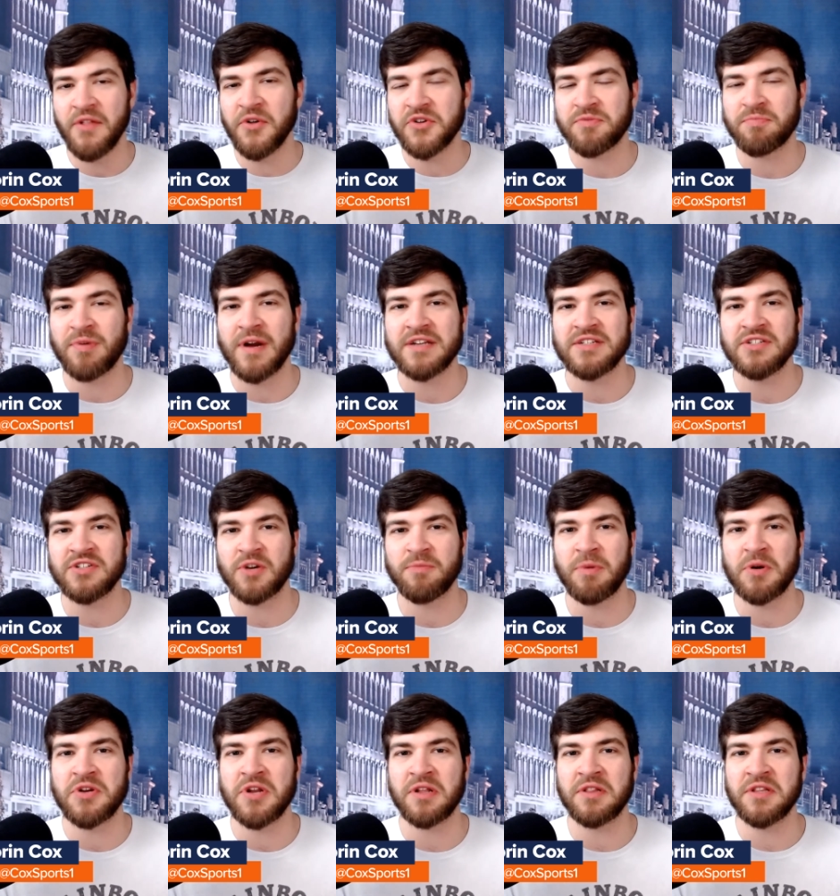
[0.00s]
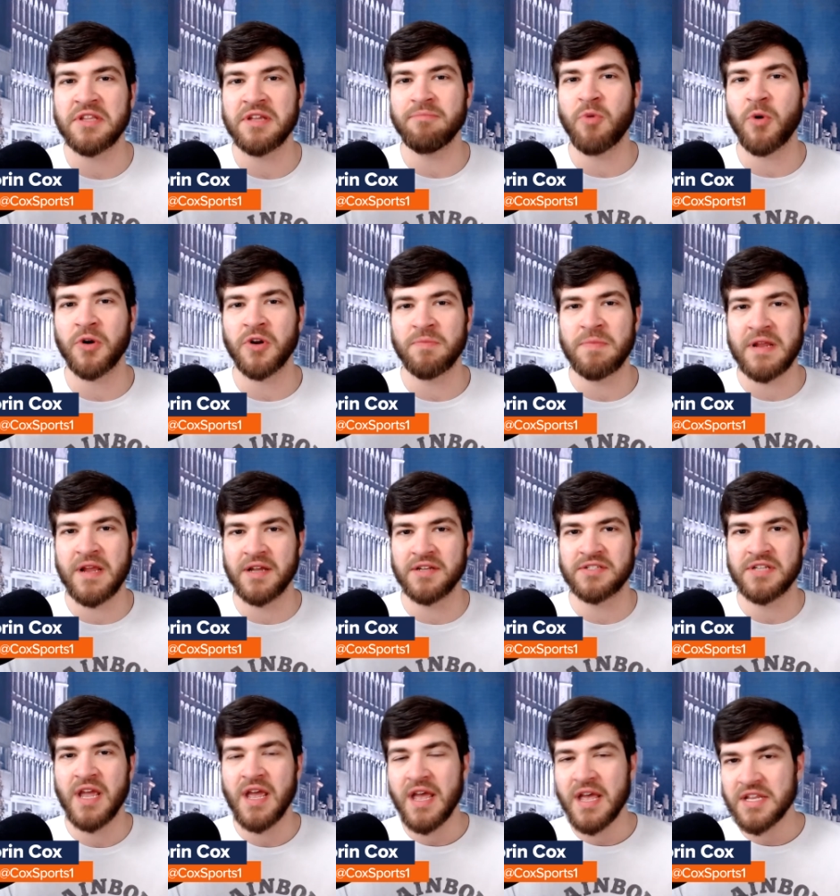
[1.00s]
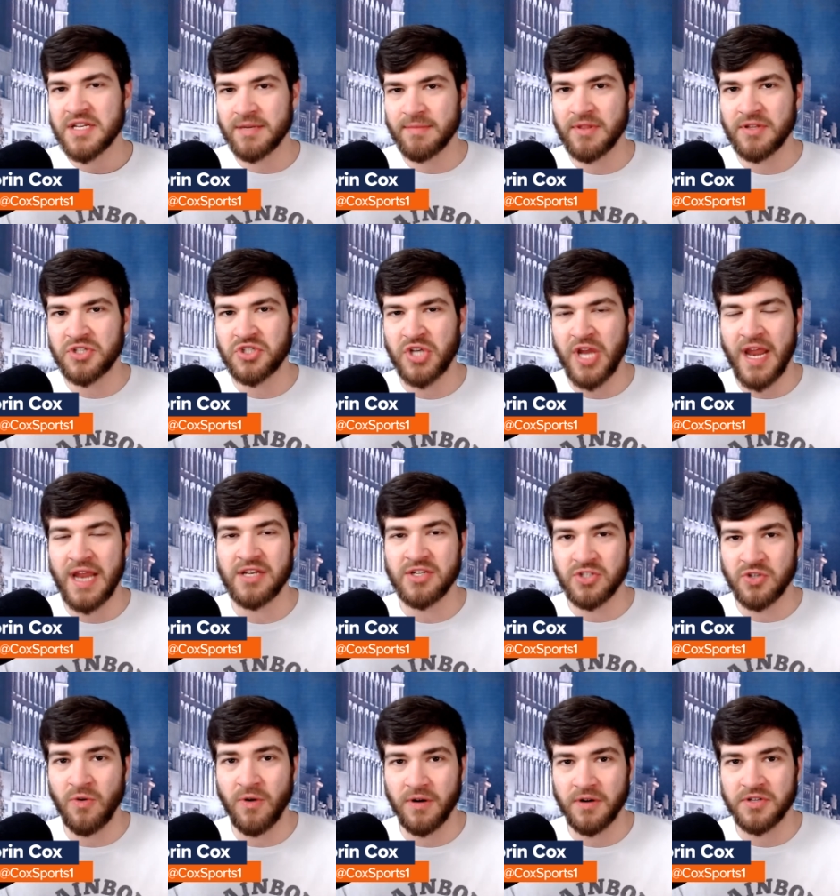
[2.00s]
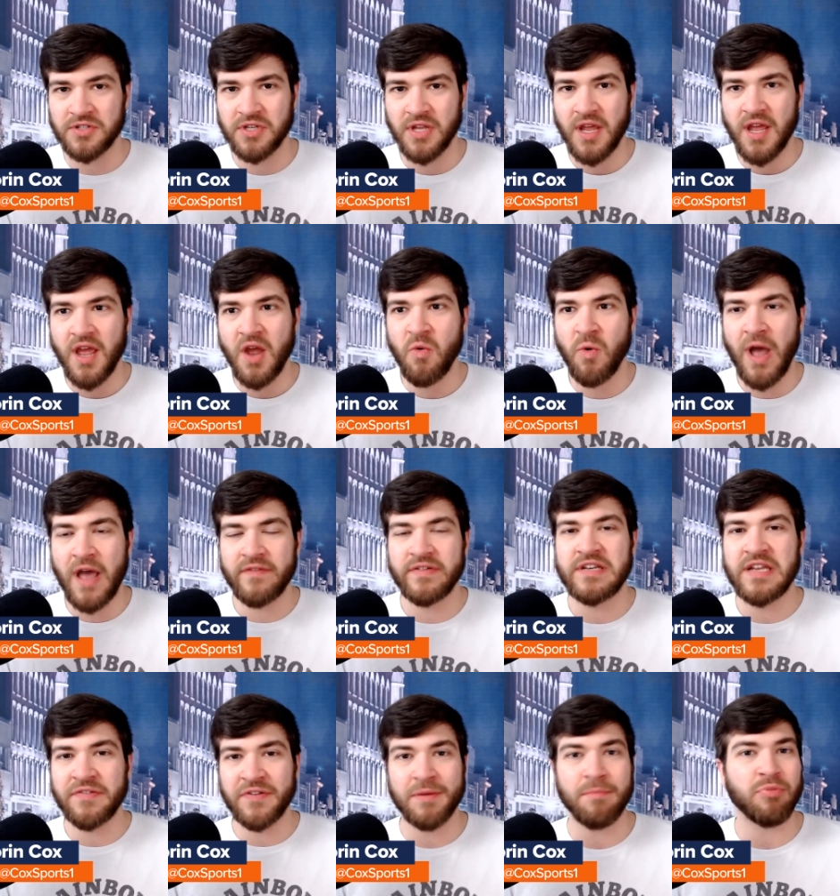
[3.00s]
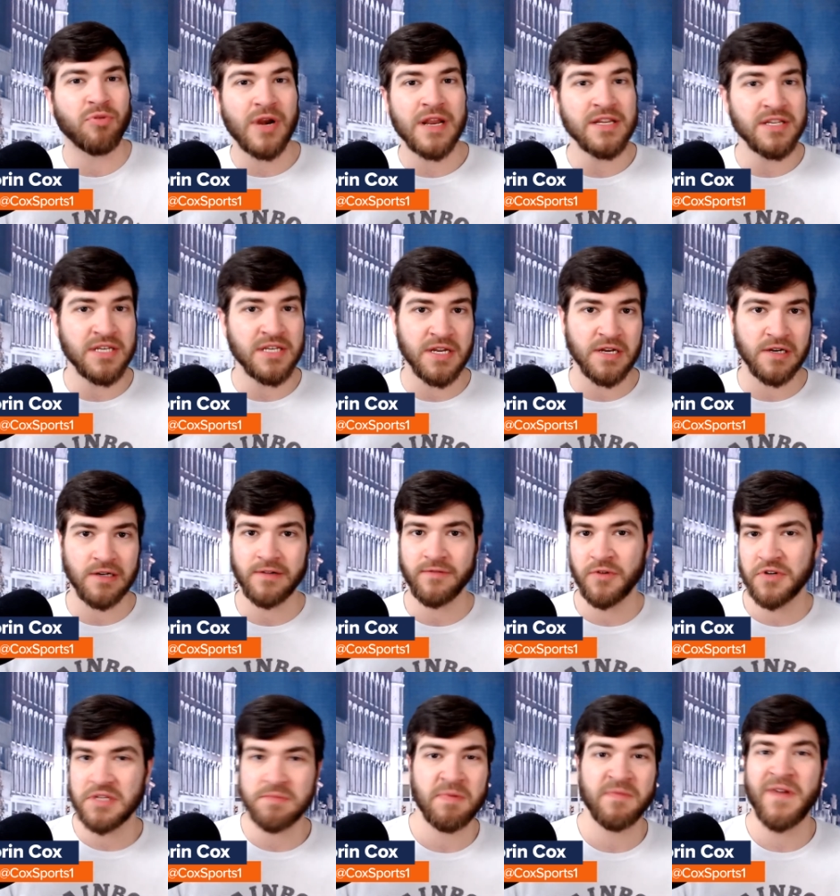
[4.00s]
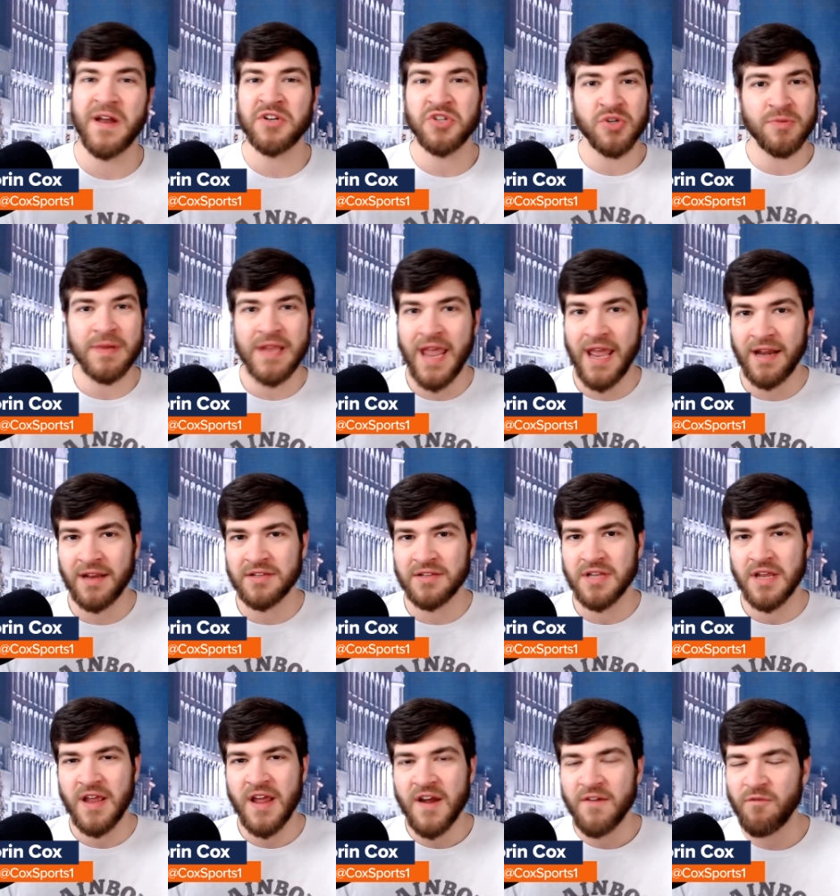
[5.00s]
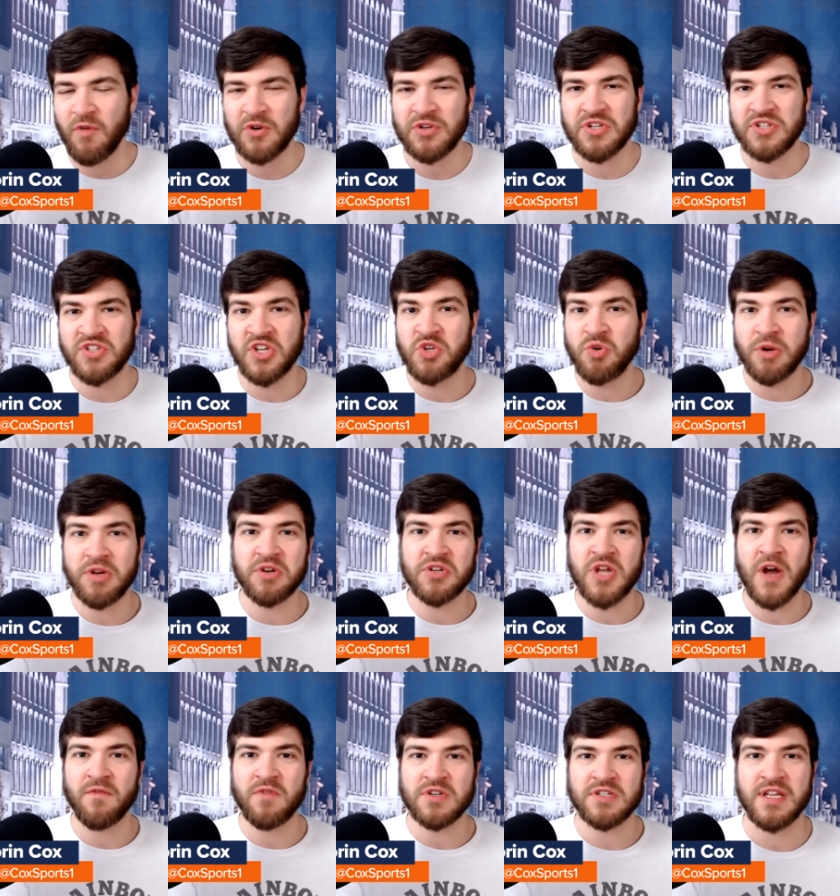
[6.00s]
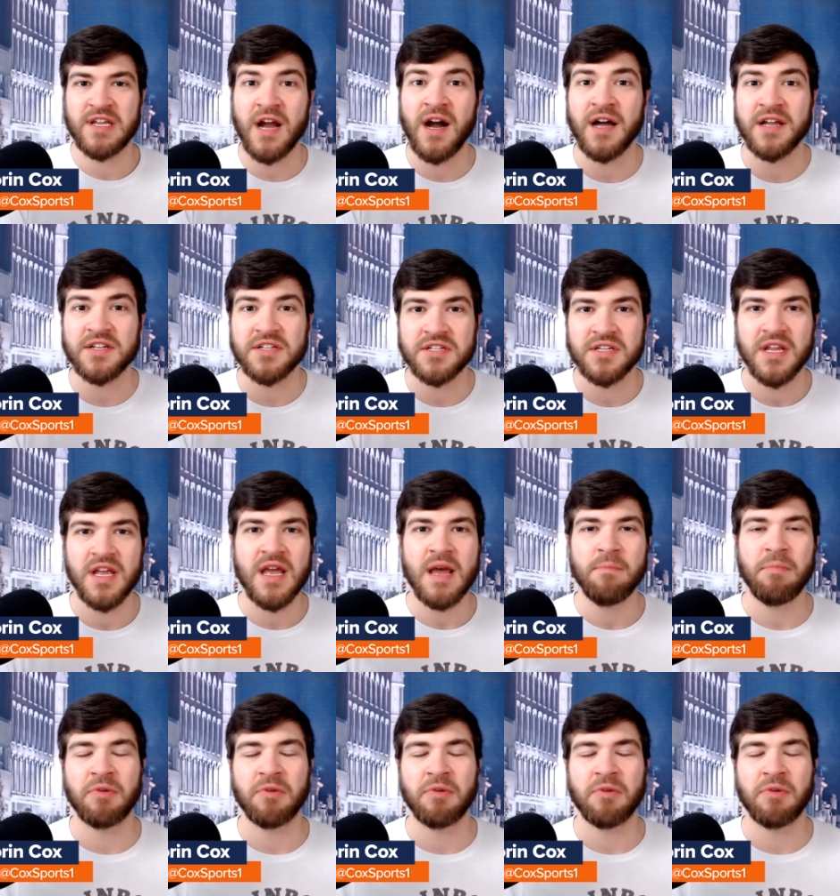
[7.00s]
Those prices are particularly important because some of the chain stores will have a different price tier for the professional mechanics versus the do-it-yourselfers like us.